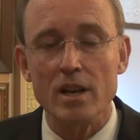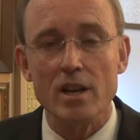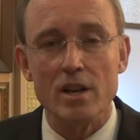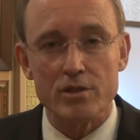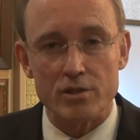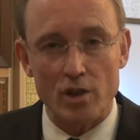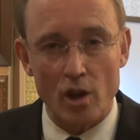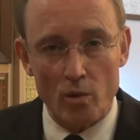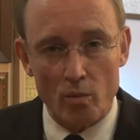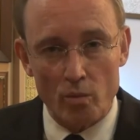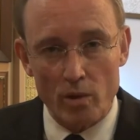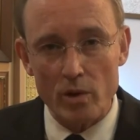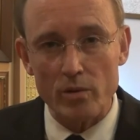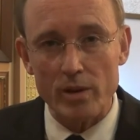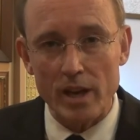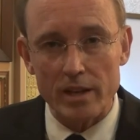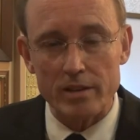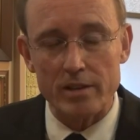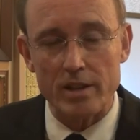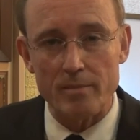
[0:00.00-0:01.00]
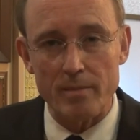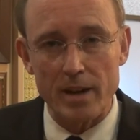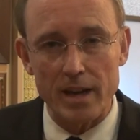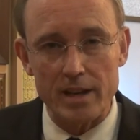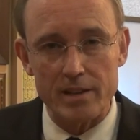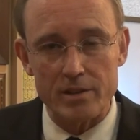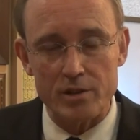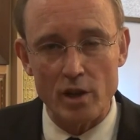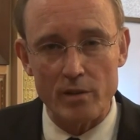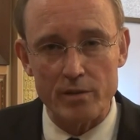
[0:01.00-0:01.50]
So well done to the
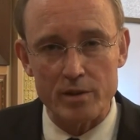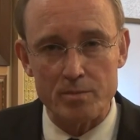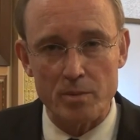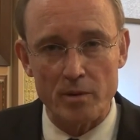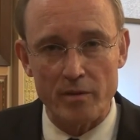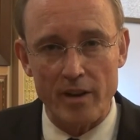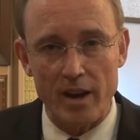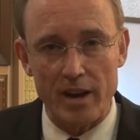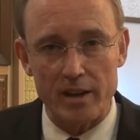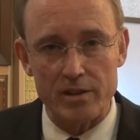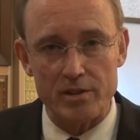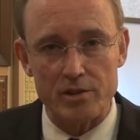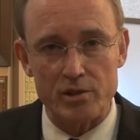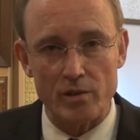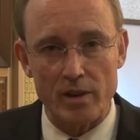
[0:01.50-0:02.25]
many service providers